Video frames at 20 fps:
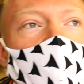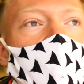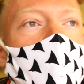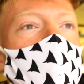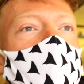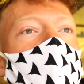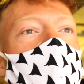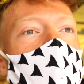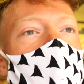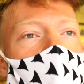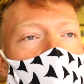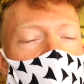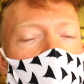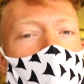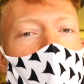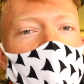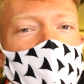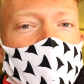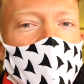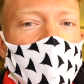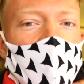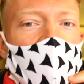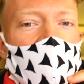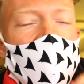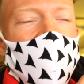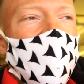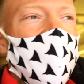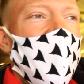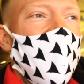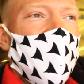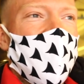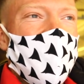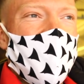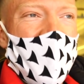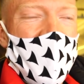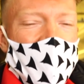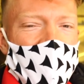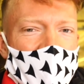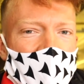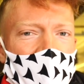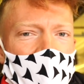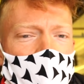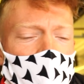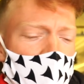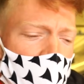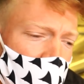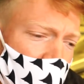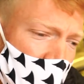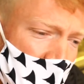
Then we can come off the water, get the data out,